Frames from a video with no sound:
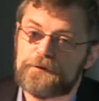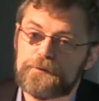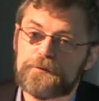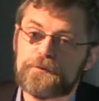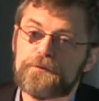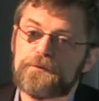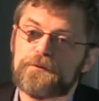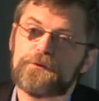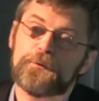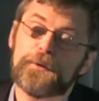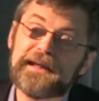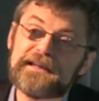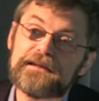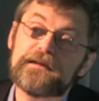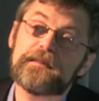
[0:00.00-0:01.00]

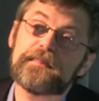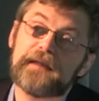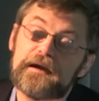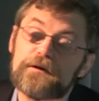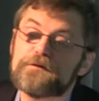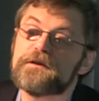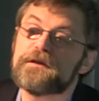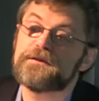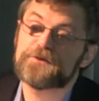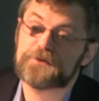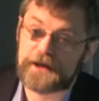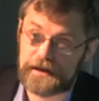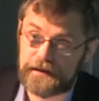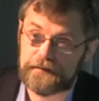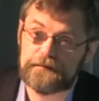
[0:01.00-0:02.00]
20,000
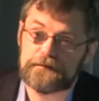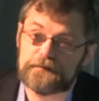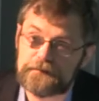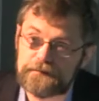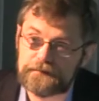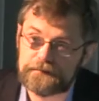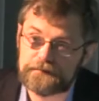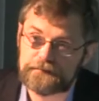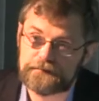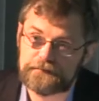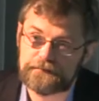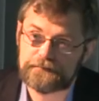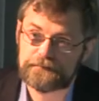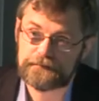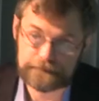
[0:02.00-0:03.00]
trials.
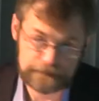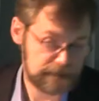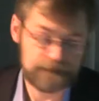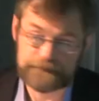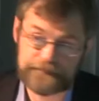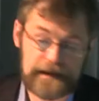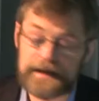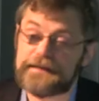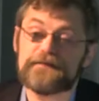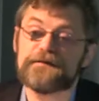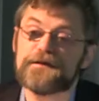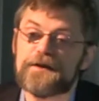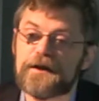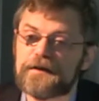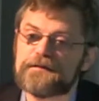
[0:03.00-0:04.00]
That
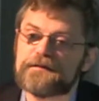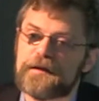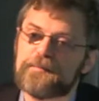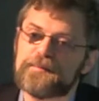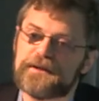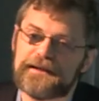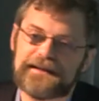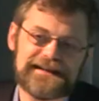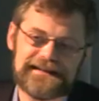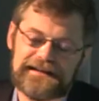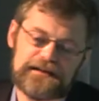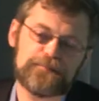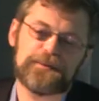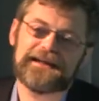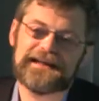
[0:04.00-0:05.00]
is not something that
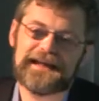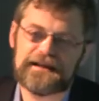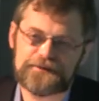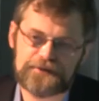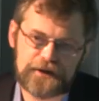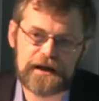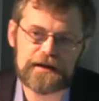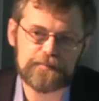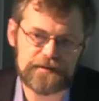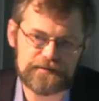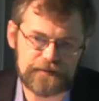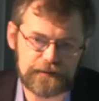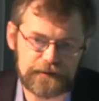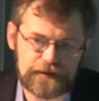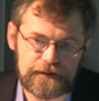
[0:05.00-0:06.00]
anybody had tried
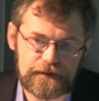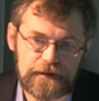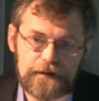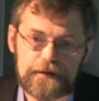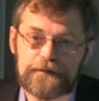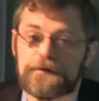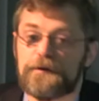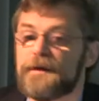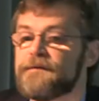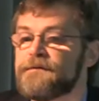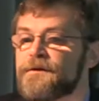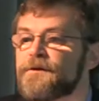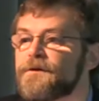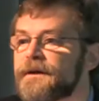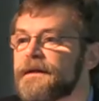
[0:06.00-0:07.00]
before. So
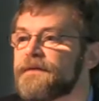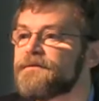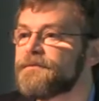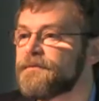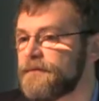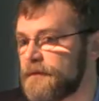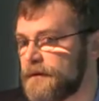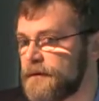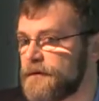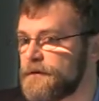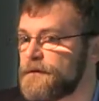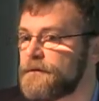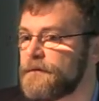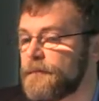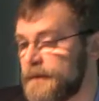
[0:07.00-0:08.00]
if you give
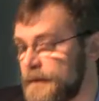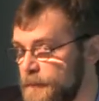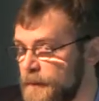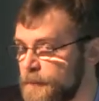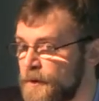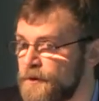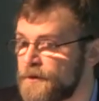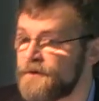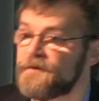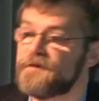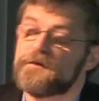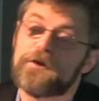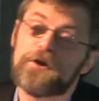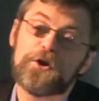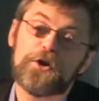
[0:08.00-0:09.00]
the
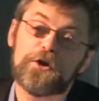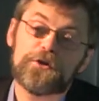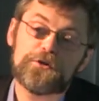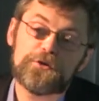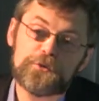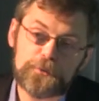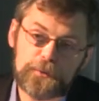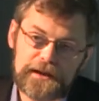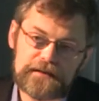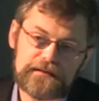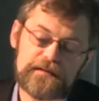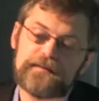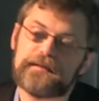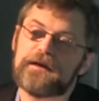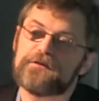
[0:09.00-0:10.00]
baboons
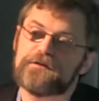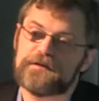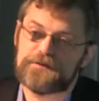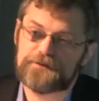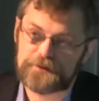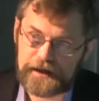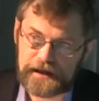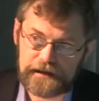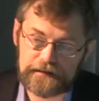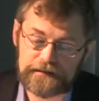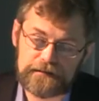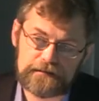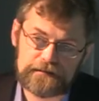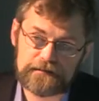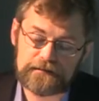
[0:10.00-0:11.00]
20,000
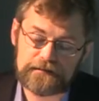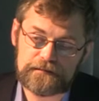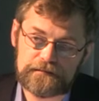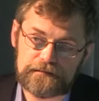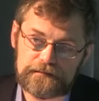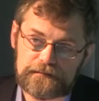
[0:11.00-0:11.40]
trials